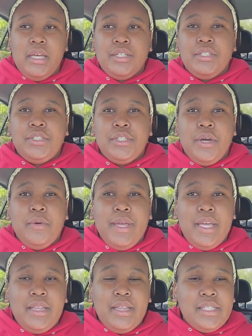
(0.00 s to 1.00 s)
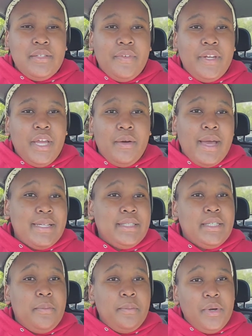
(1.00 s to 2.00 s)
So in this video, at
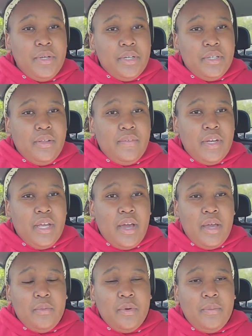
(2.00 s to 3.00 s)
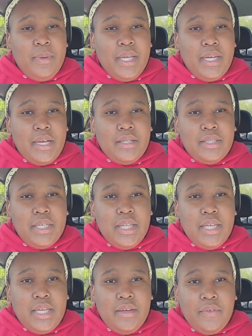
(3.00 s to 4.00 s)
some point during the video, I will be announcing
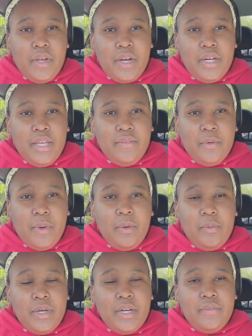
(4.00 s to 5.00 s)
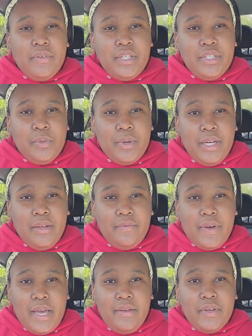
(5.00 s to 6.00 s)
the gift card giveaway winner for the
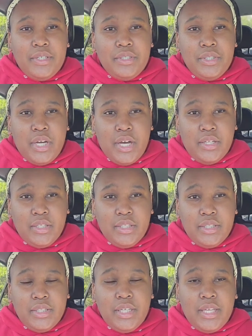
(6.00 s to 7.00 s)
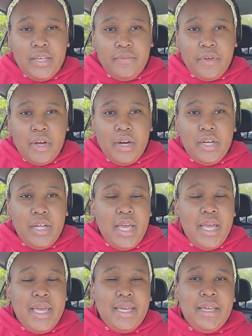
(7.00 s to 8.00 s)
$25 gift card.
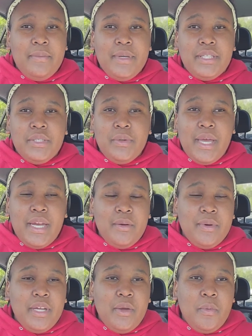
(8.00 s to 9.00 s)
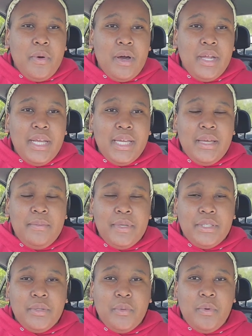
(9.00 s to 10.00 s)
It can be to anywhere you want. It can
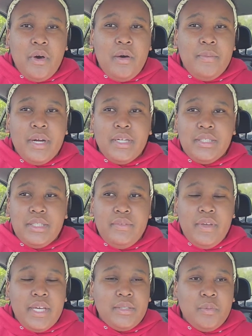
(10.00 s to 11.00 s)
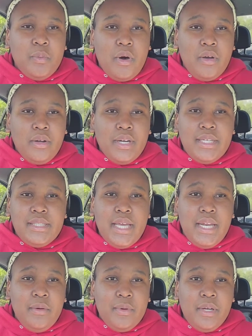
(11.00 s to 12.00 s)
be to Walmart, CVS, Walgreens,
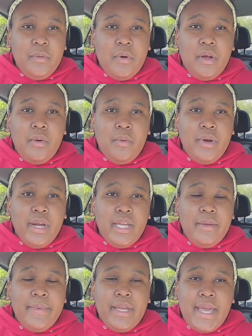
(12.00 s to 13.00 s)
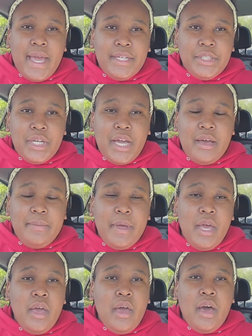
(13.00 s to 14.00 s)
anywhere you want, or it can be Cash App,
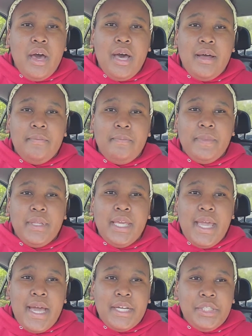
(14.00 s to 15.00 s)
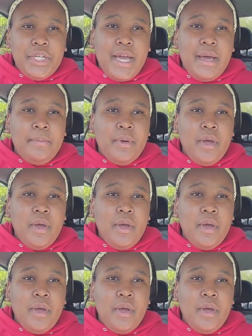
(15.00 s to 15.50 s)
um, Cash App,